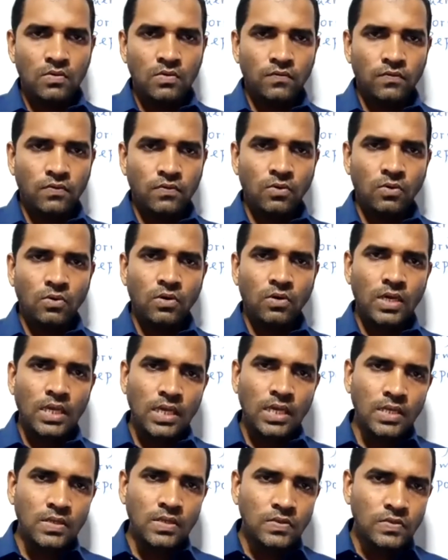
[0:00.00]
for
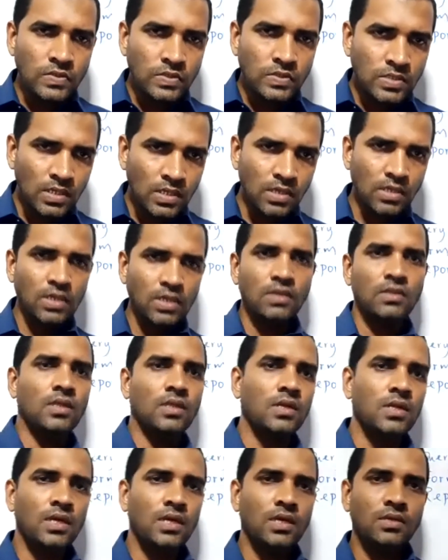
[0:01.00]
inserting the
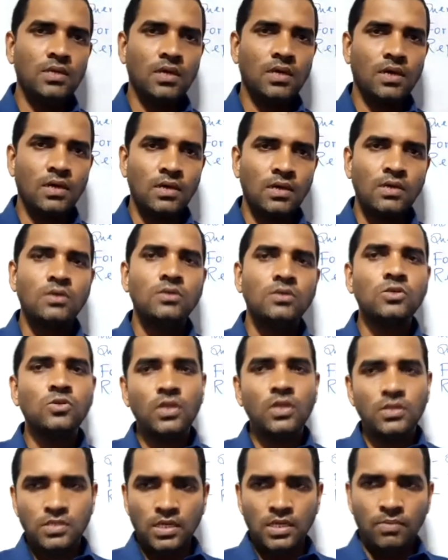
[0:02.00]
data to
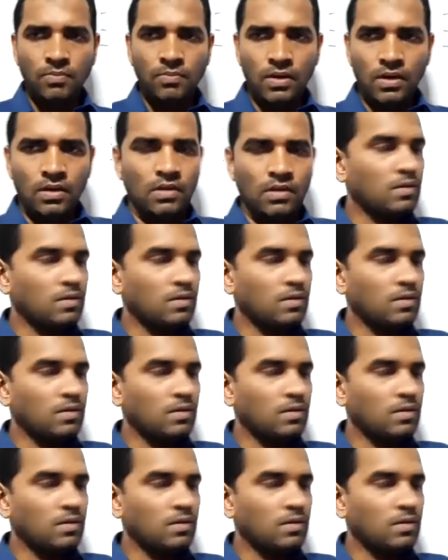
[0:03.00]
the table,